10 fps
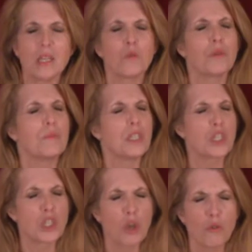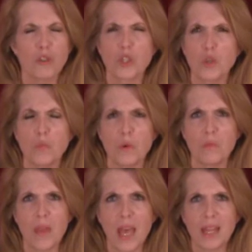It would be so super
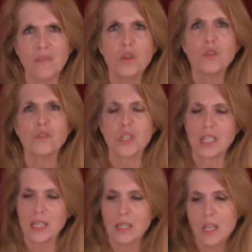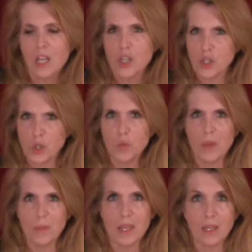bad. Have you ever seen two
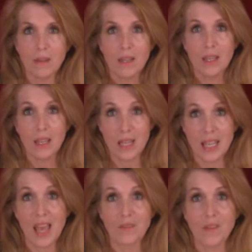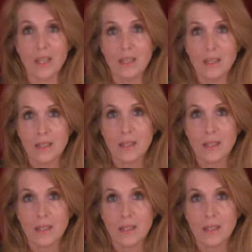women in a cat fight?